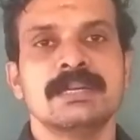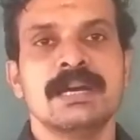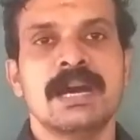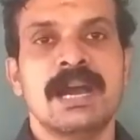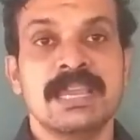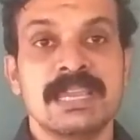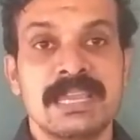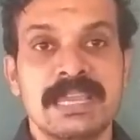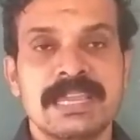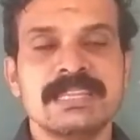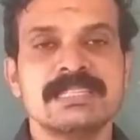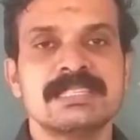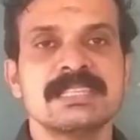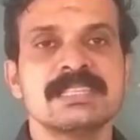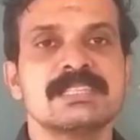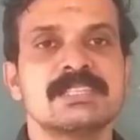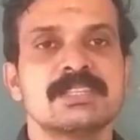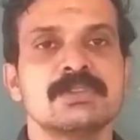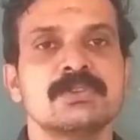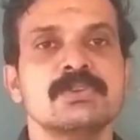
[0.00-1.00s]
I
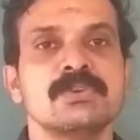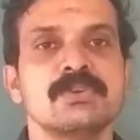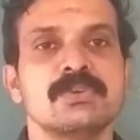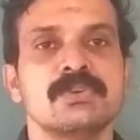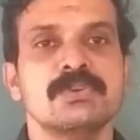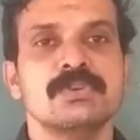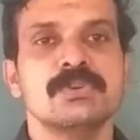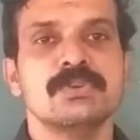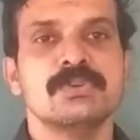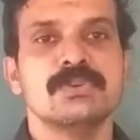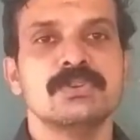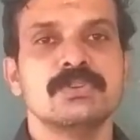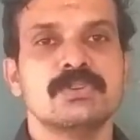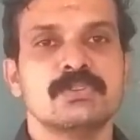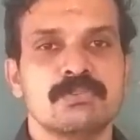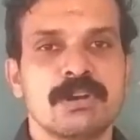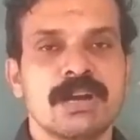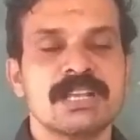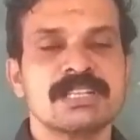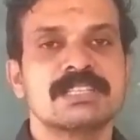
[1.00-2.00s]
insist you to
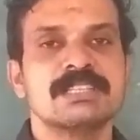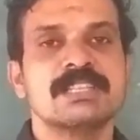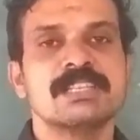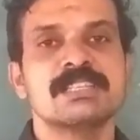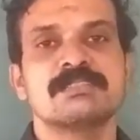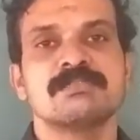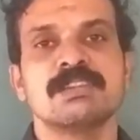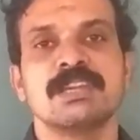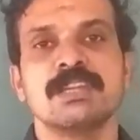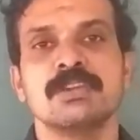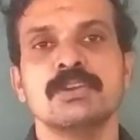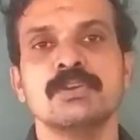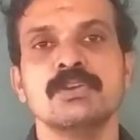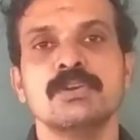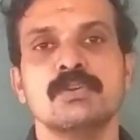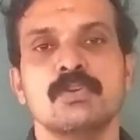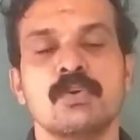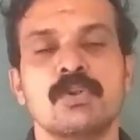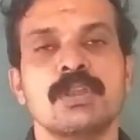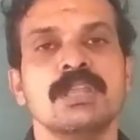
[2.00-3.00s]
watch this video
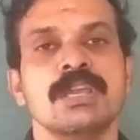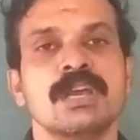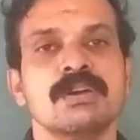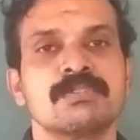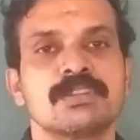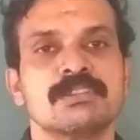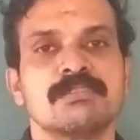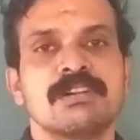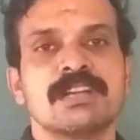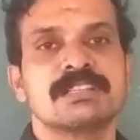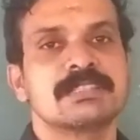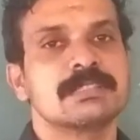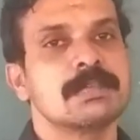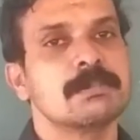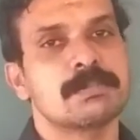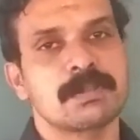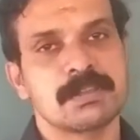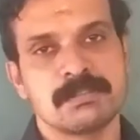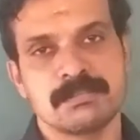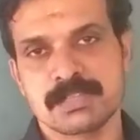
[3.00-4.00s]
only after watching the
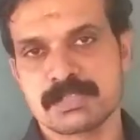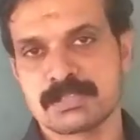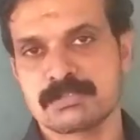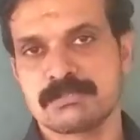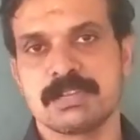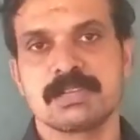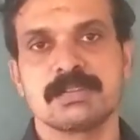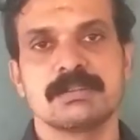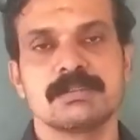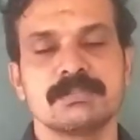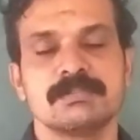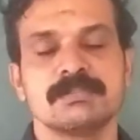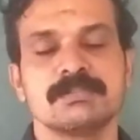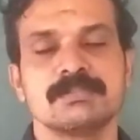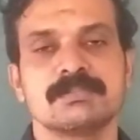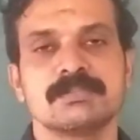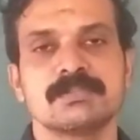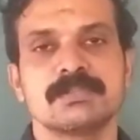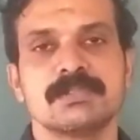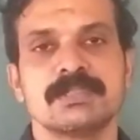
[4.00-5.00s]
previous video.
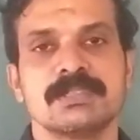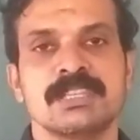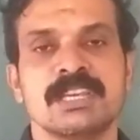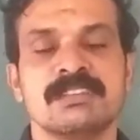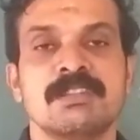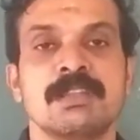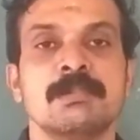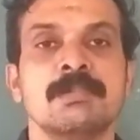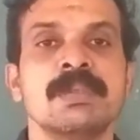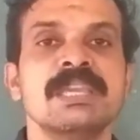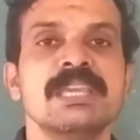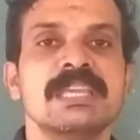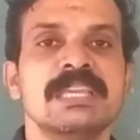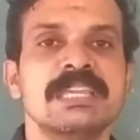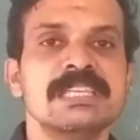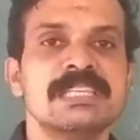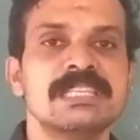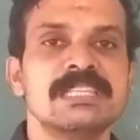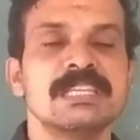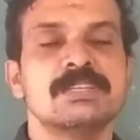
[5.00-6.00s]
That will be
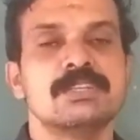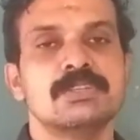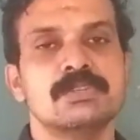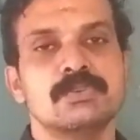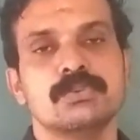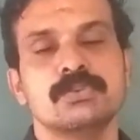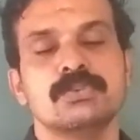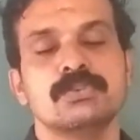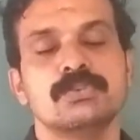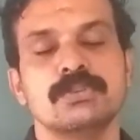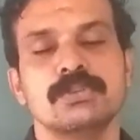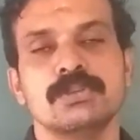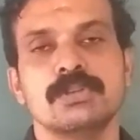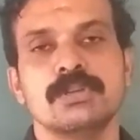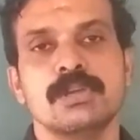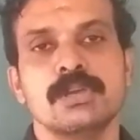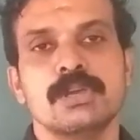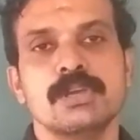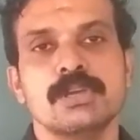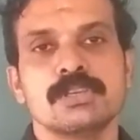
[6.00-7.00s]
easier to
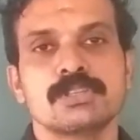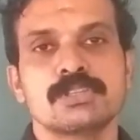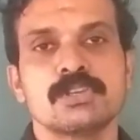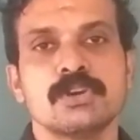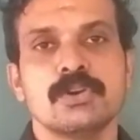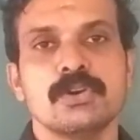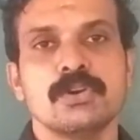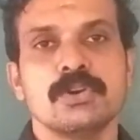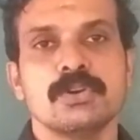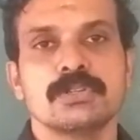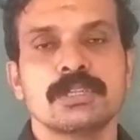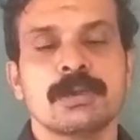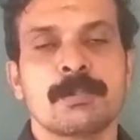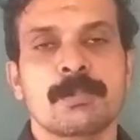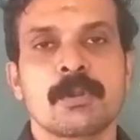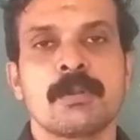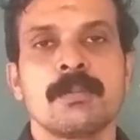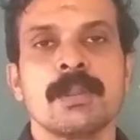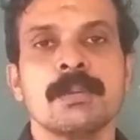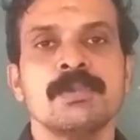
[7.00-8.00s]
you. So the
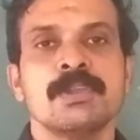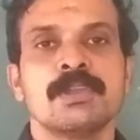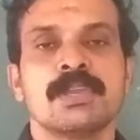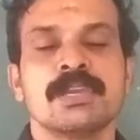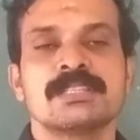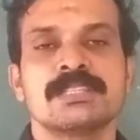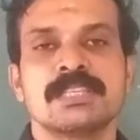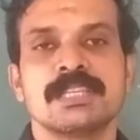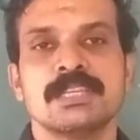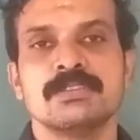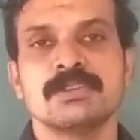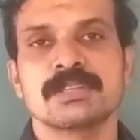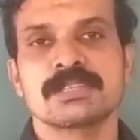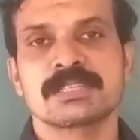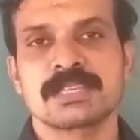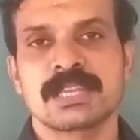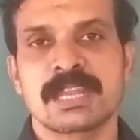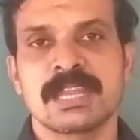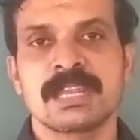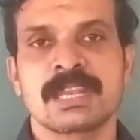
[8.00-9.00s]
problem you can see in your
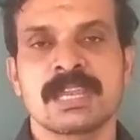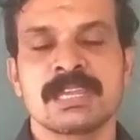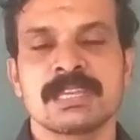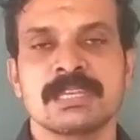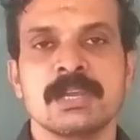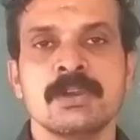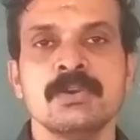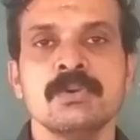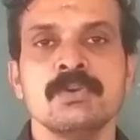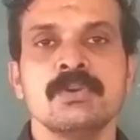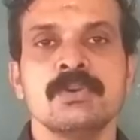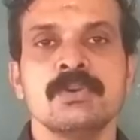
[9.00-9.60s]
screen right now.